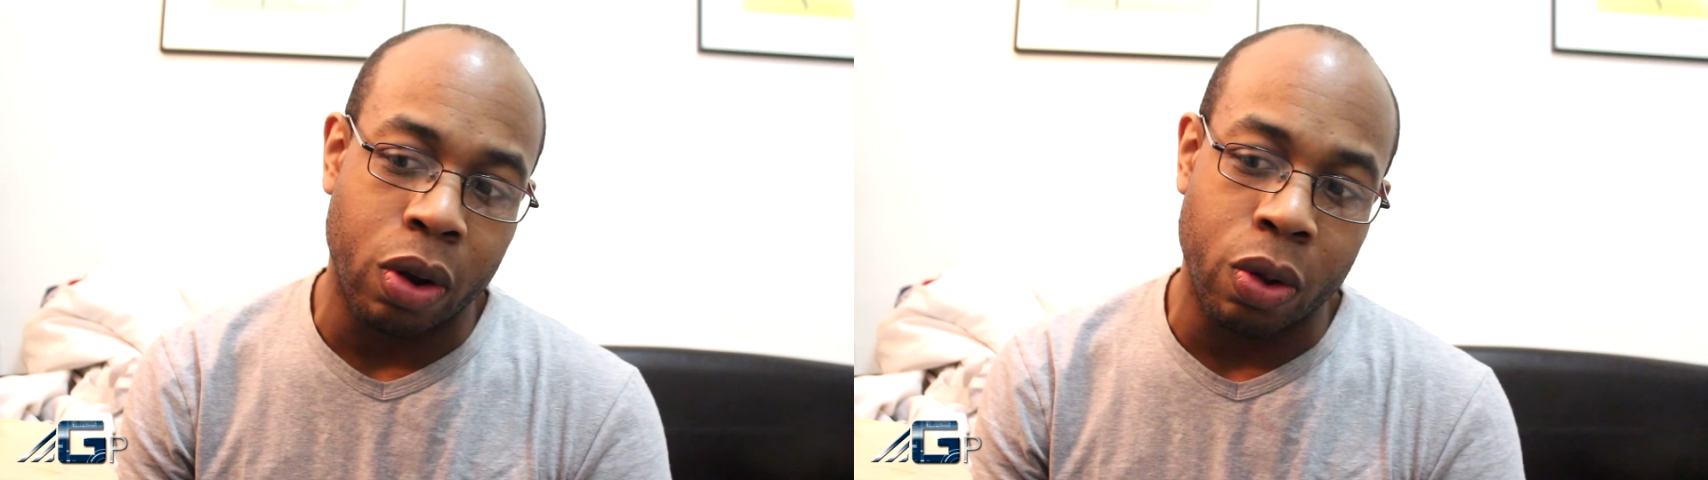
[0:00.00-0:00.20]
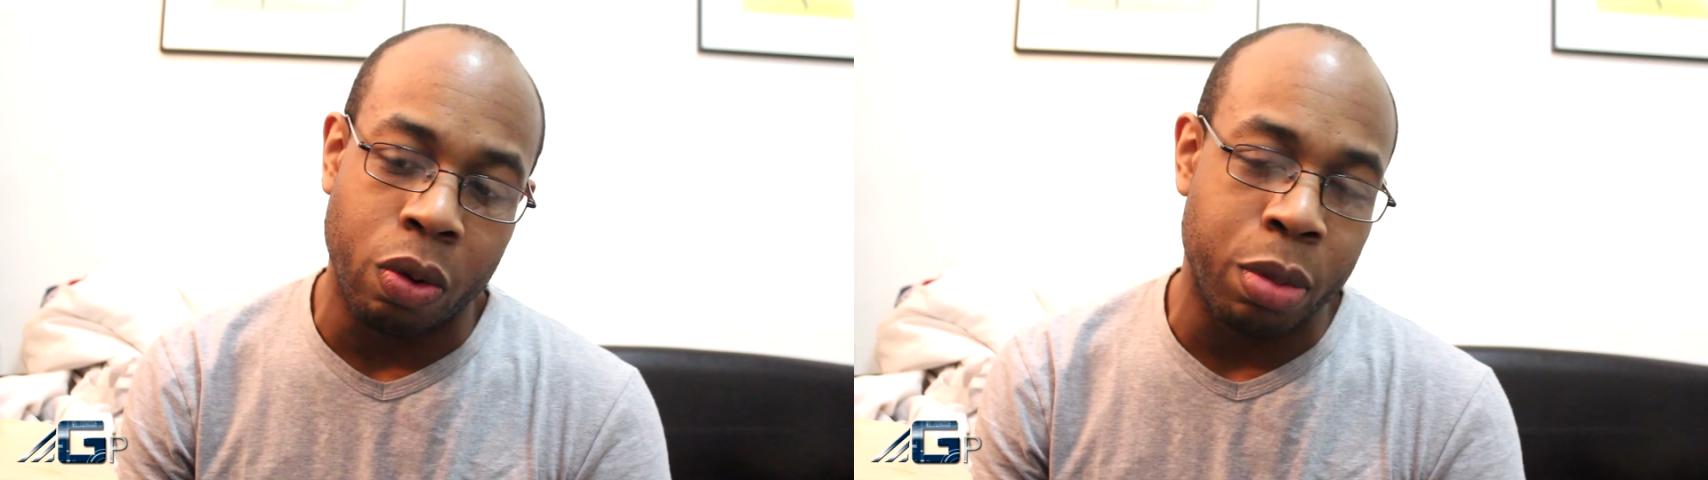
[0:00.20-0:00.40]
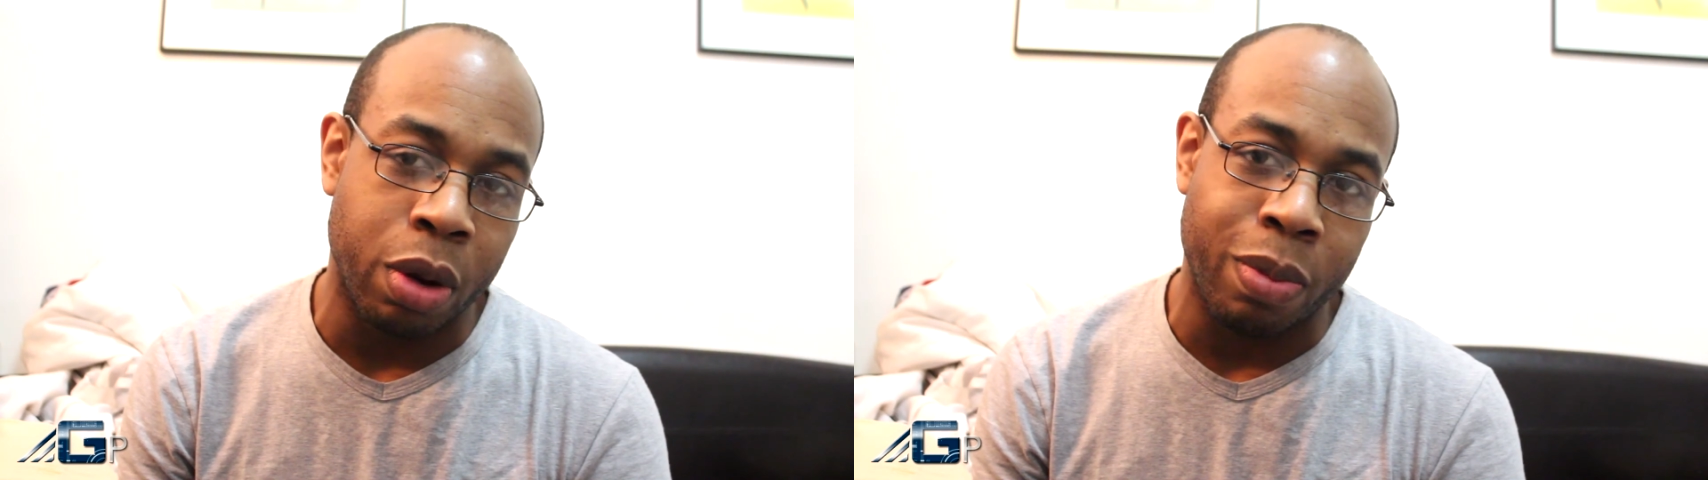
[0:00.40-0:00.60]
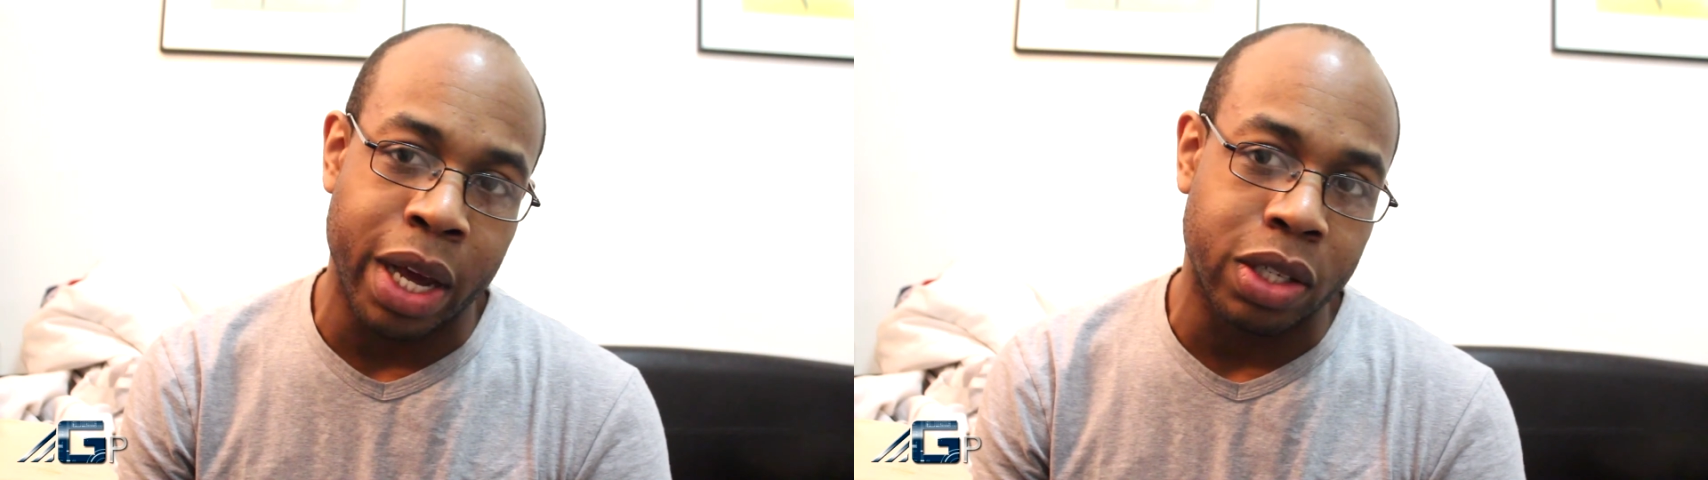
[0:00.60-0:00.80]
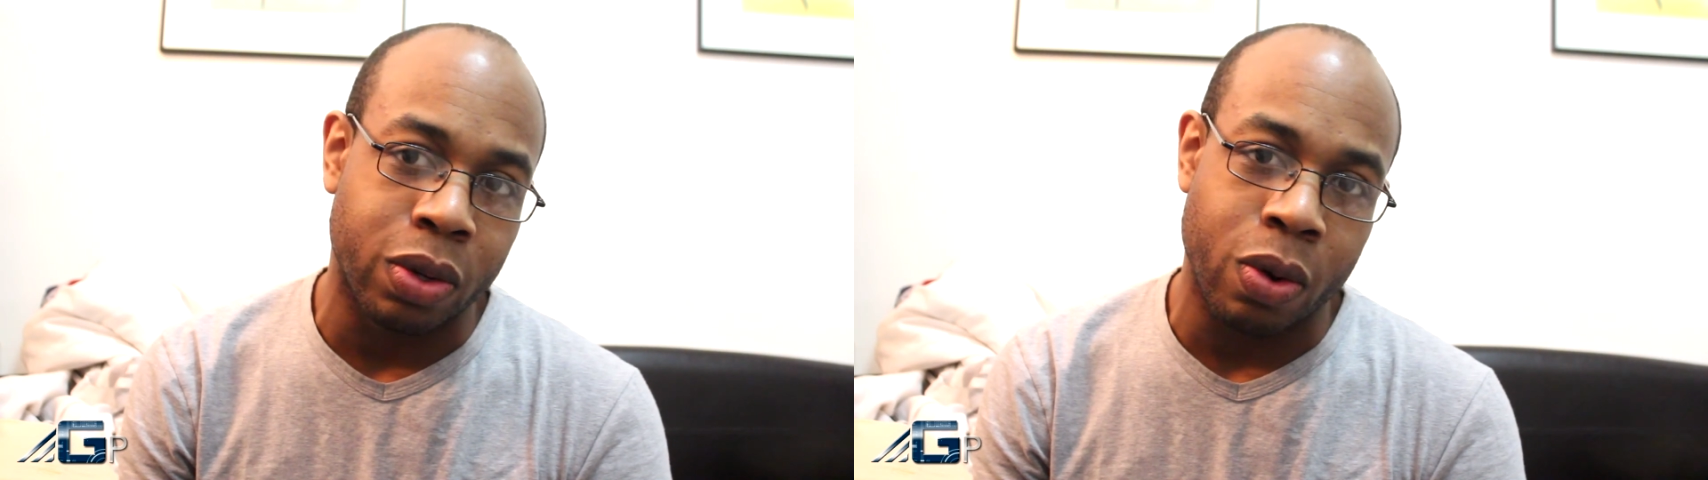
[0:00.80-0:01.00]
a little bit of
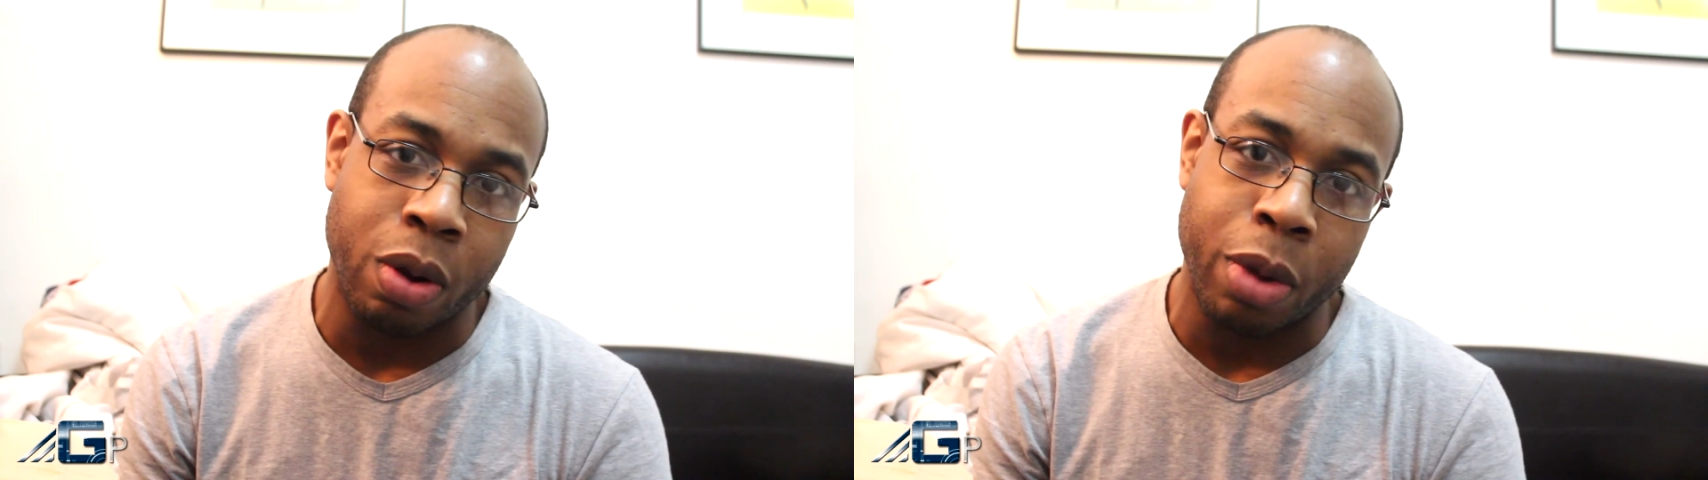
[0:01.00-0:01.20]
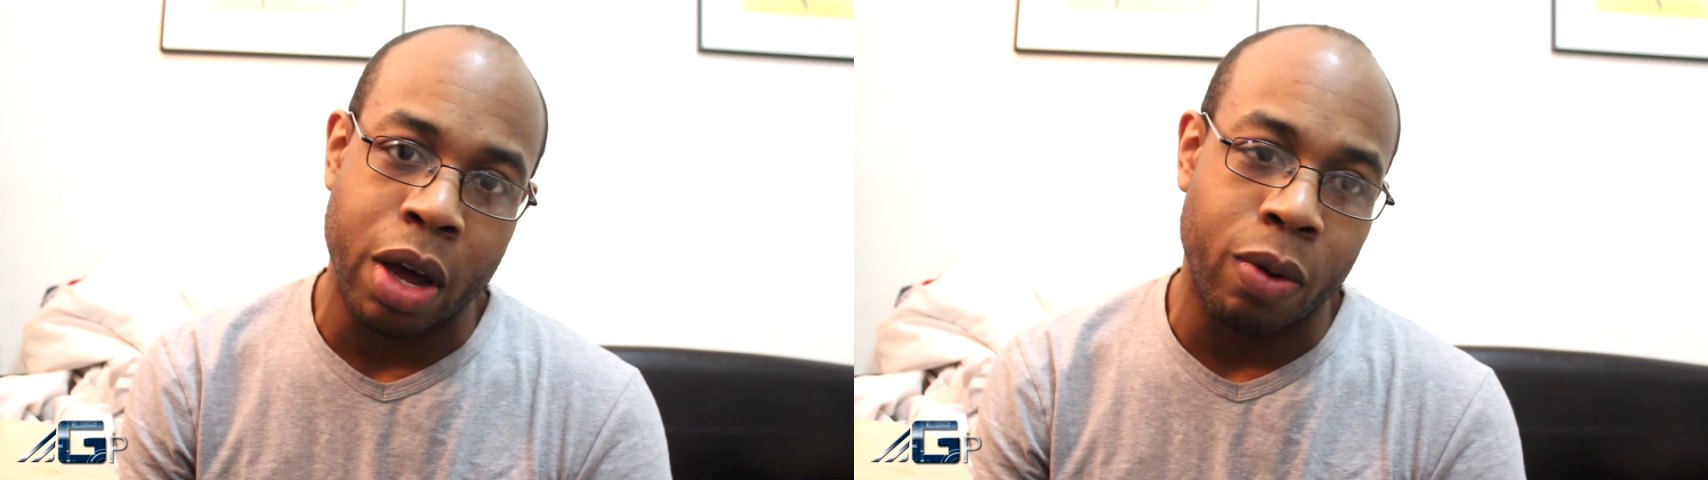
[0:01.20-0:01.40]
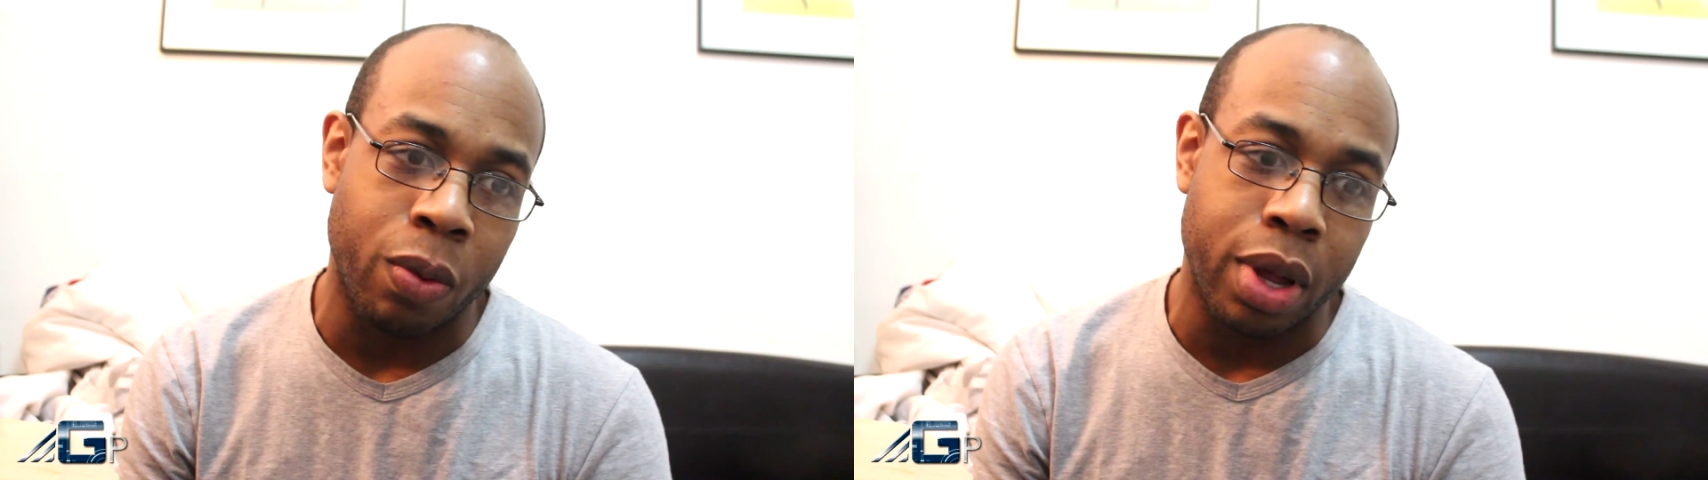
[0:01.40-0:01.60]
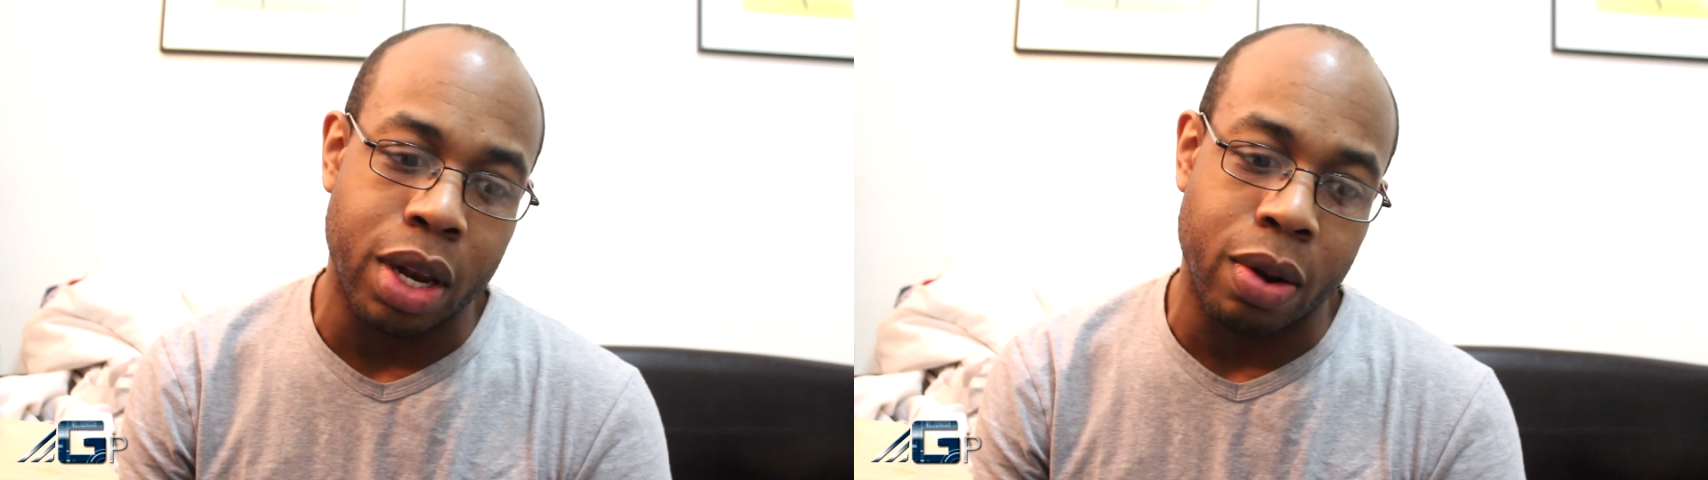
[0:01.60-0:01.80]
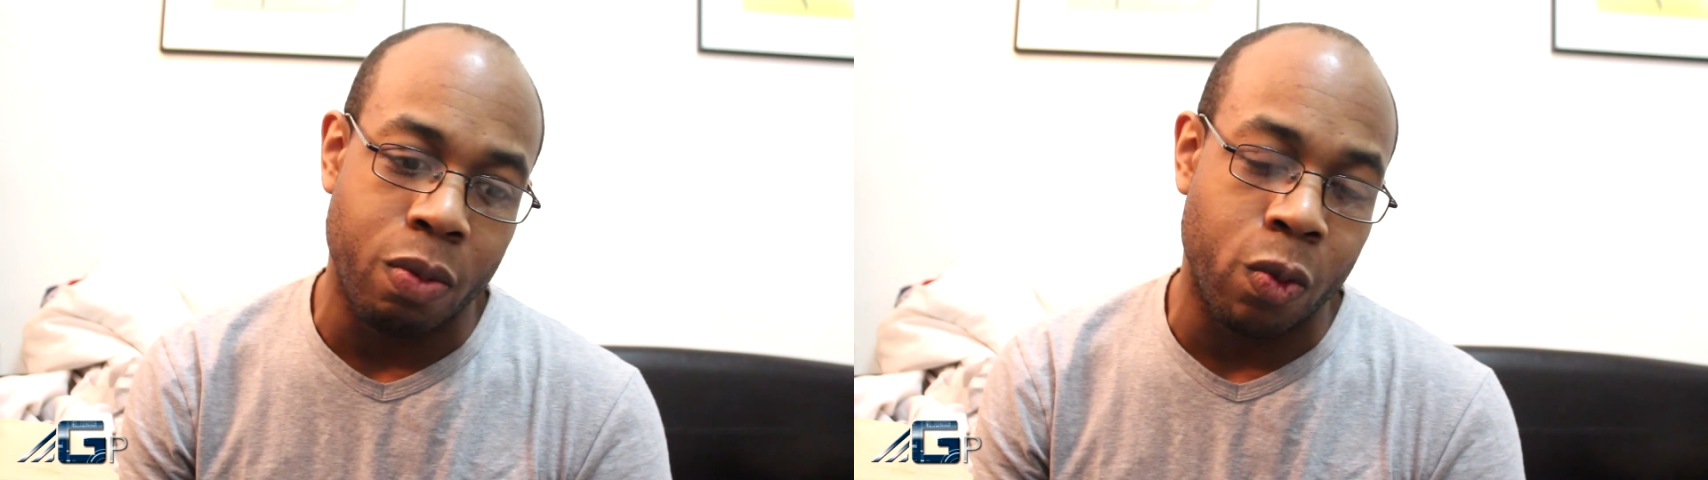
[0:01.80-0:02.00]
backstory about what